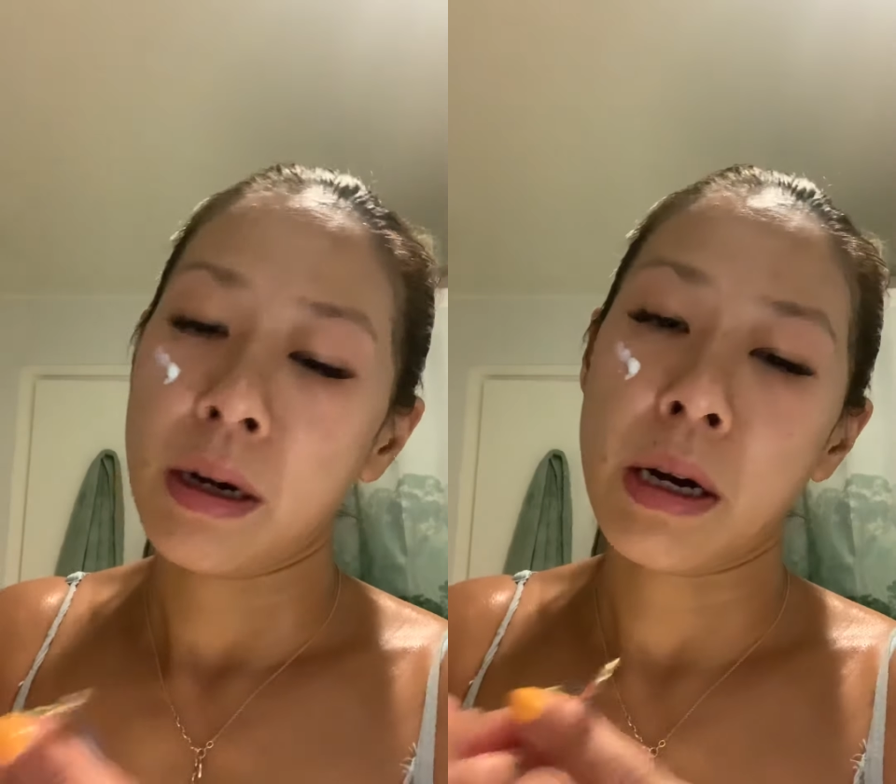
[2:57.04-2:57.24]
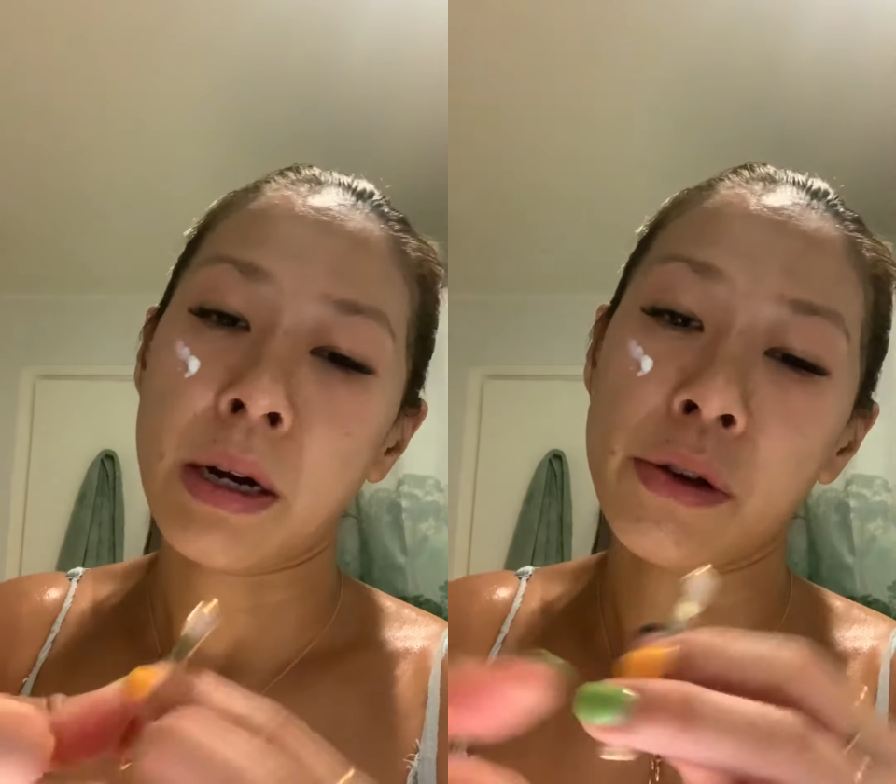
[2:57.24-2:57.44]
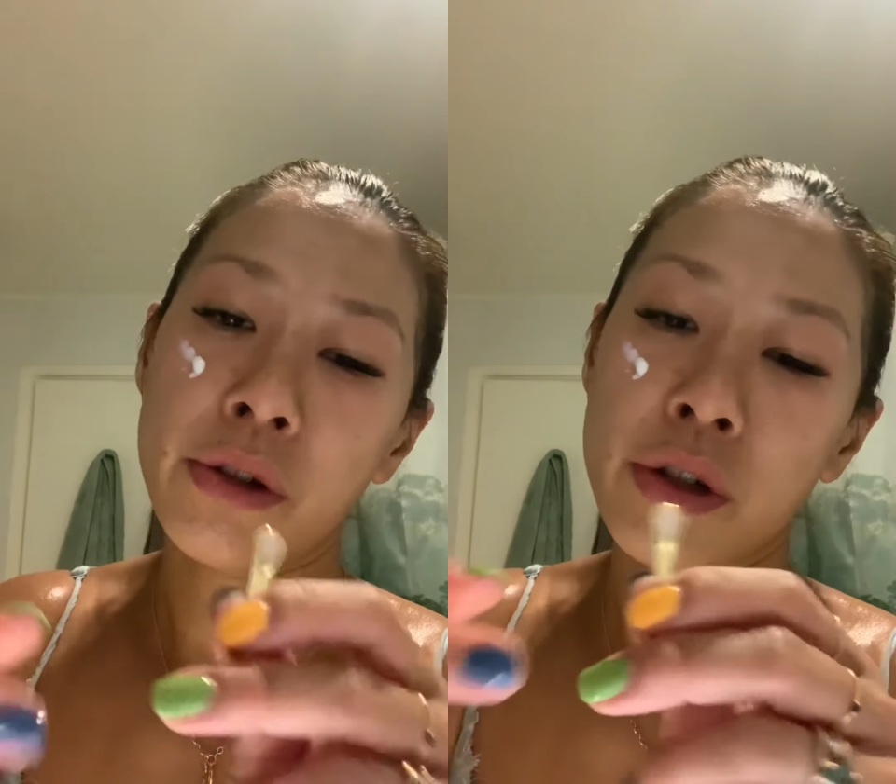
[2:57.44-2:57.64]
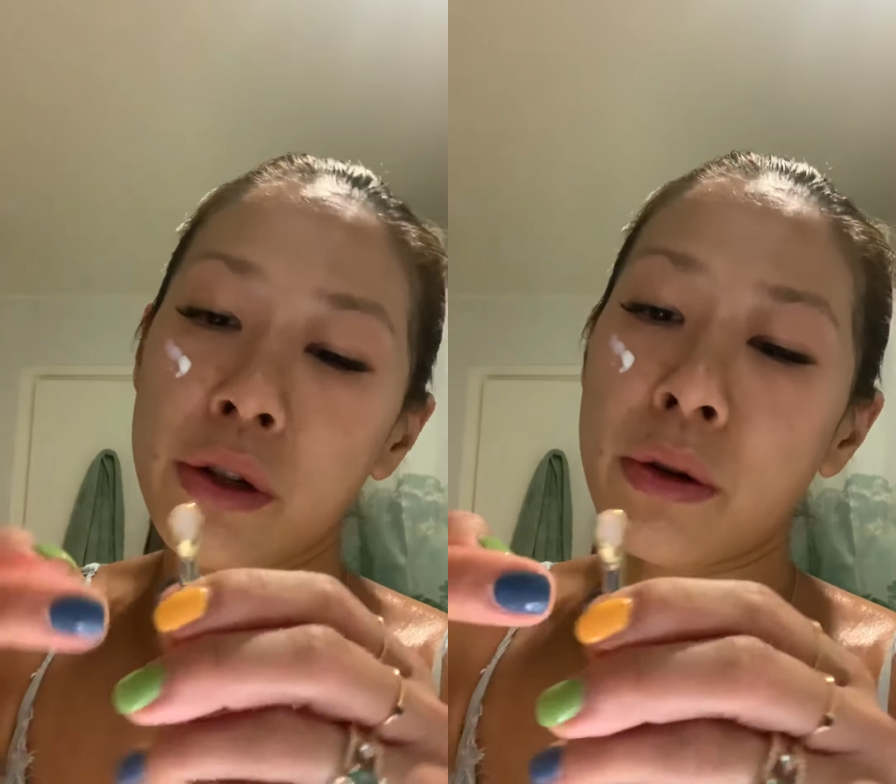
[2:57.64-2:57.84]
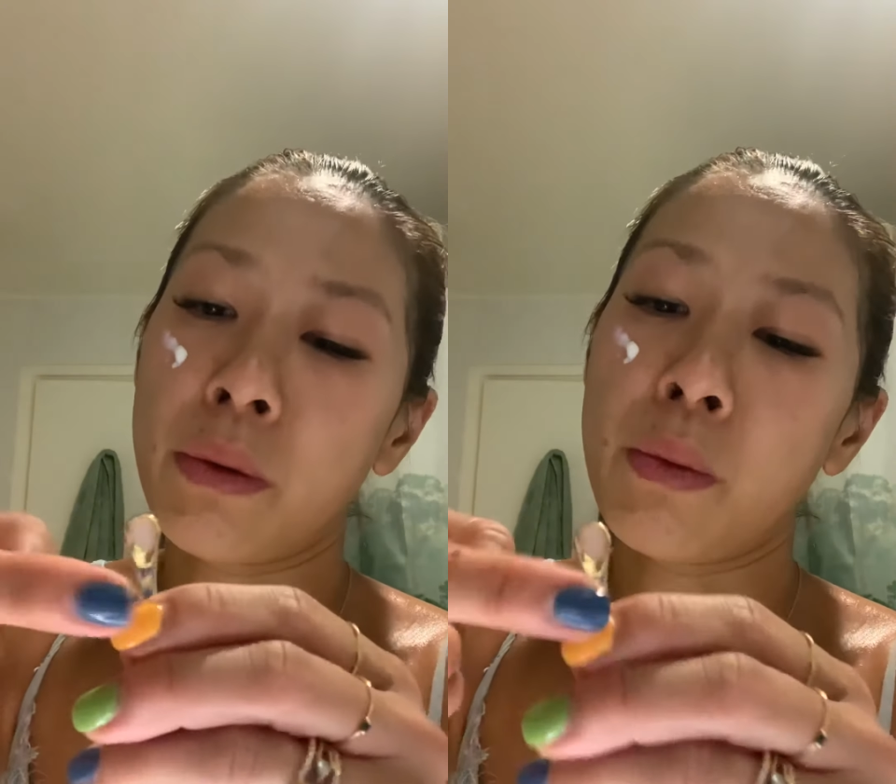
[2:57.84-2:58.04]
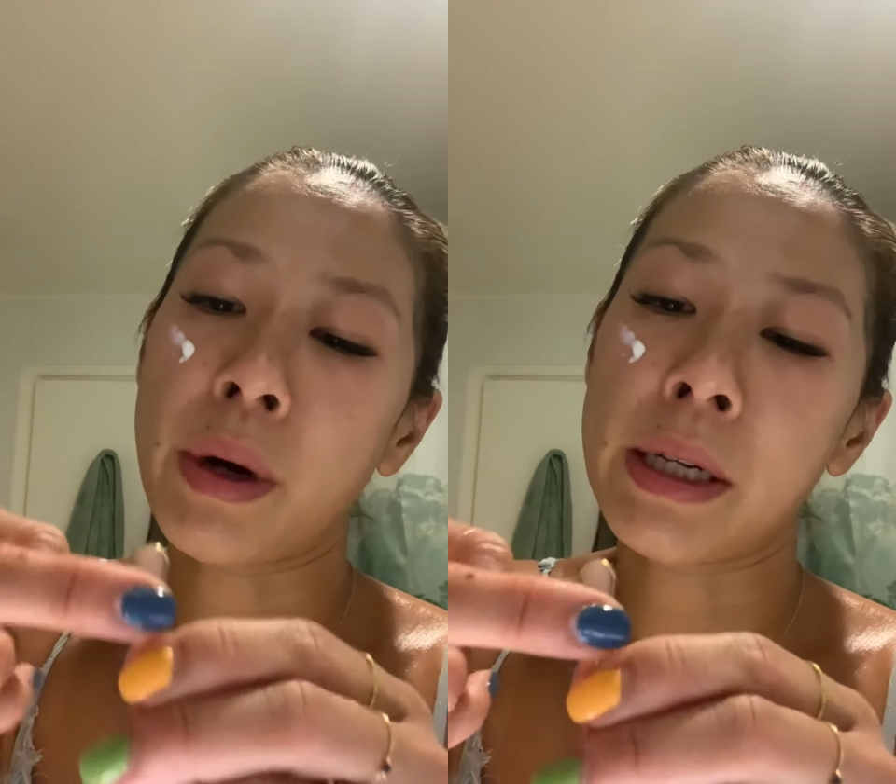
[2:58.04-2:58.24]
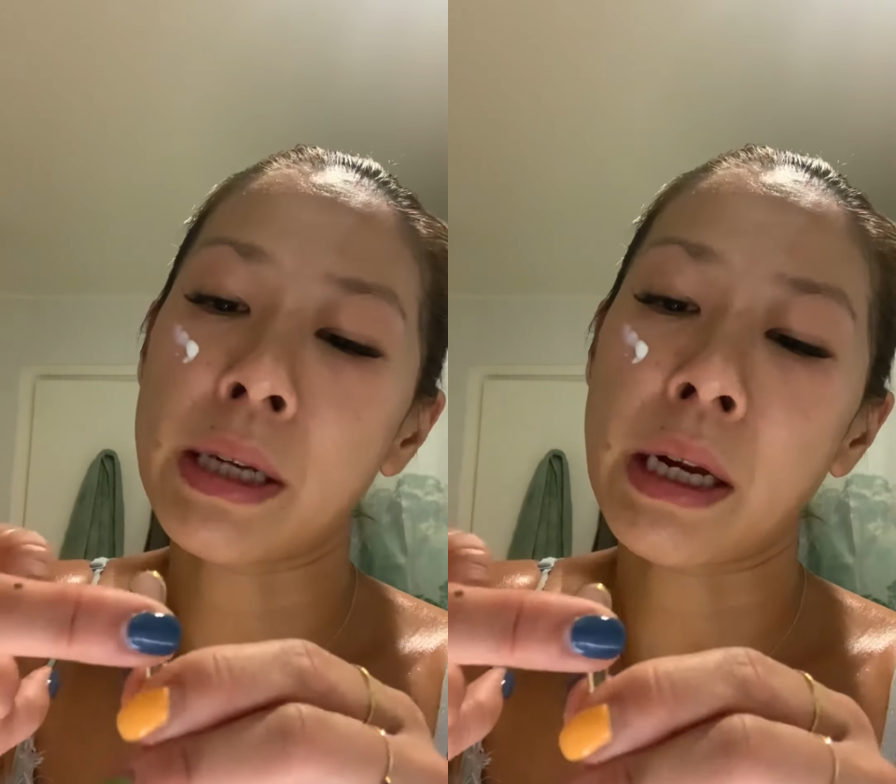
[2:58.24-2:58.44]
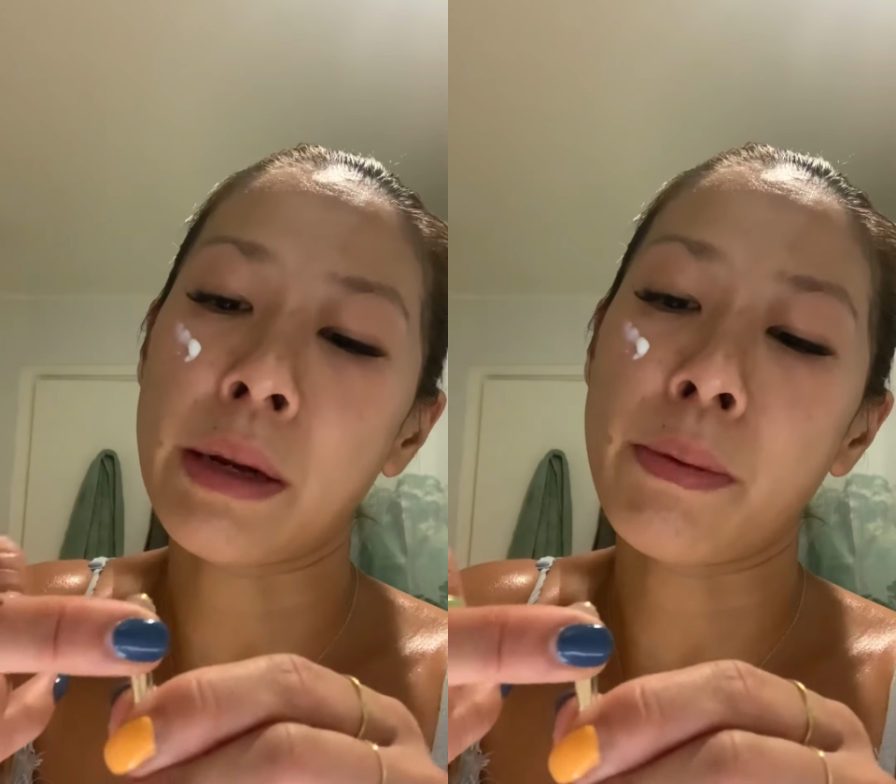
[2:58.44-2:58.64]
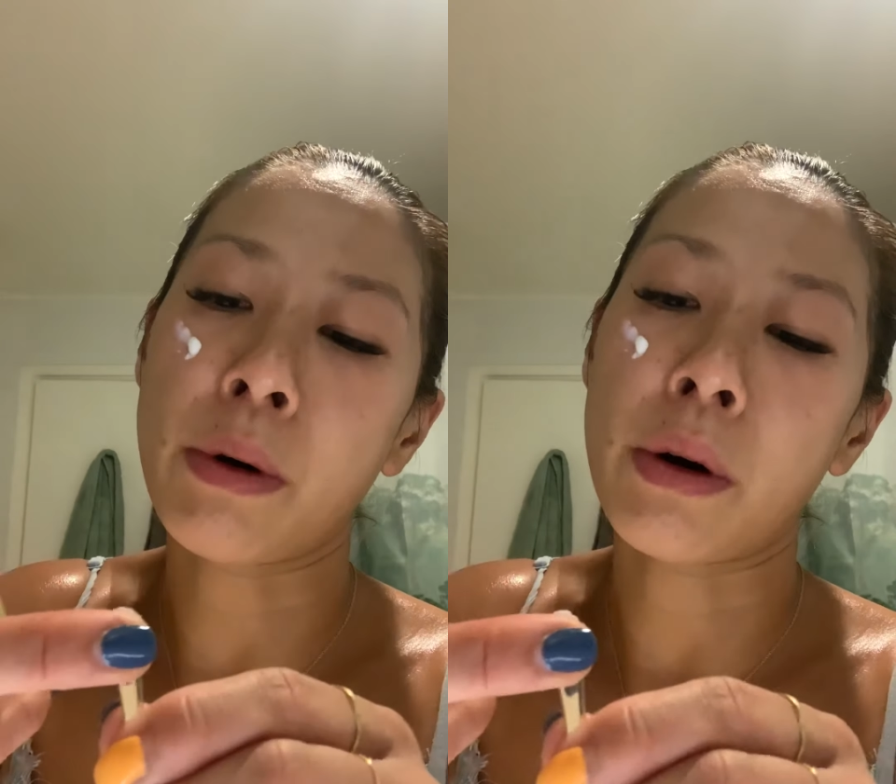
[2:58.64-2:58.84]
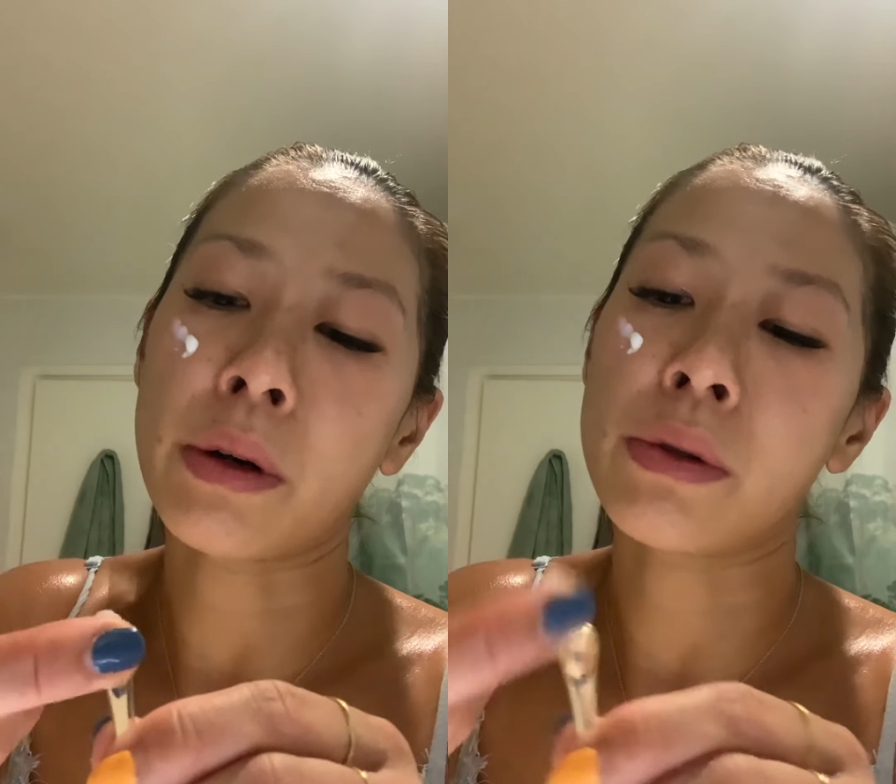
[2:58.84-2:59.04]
I usually don't waste any product,